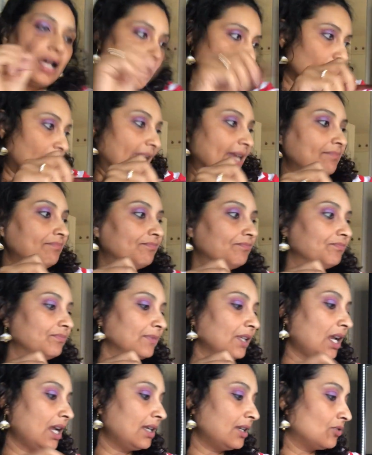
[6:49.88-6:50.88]
Okay,
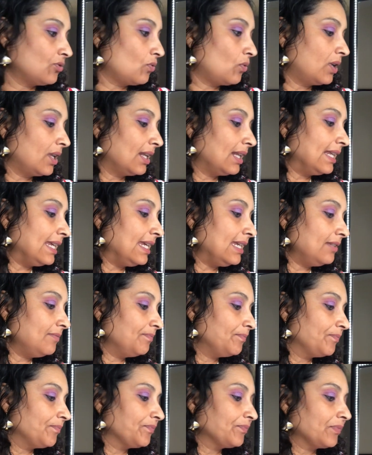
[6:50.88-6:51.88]
kind of sort of clean.
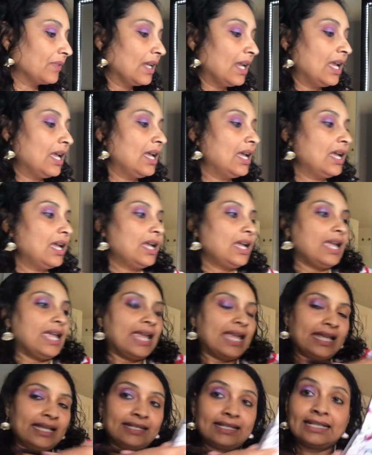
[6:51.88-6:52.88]

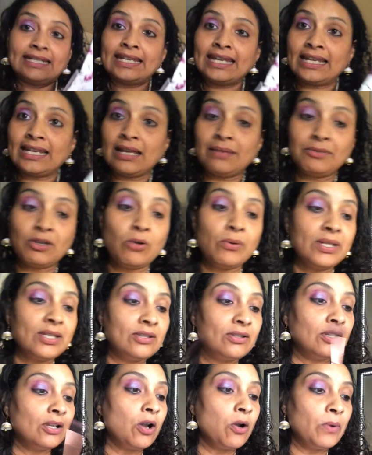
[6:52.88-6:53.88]
And again, I'm going
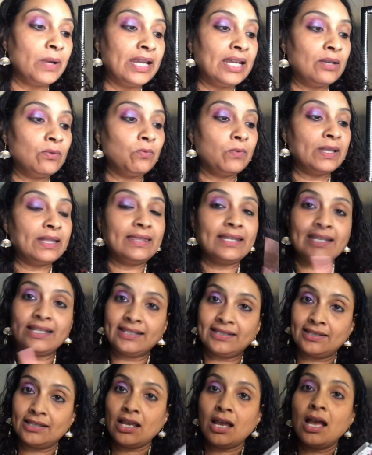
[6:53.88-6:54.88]
to go in with
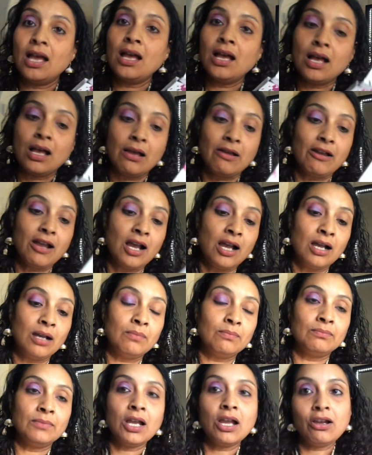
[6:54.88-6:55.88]
this
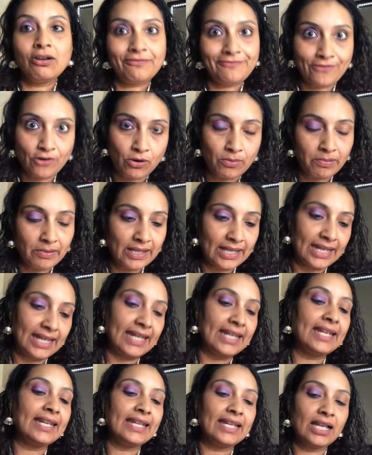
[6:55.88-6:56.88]

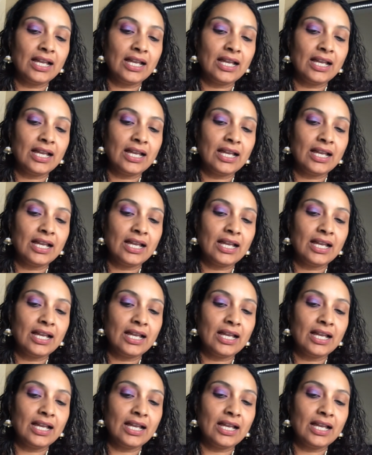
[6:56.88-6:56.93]
Foreplay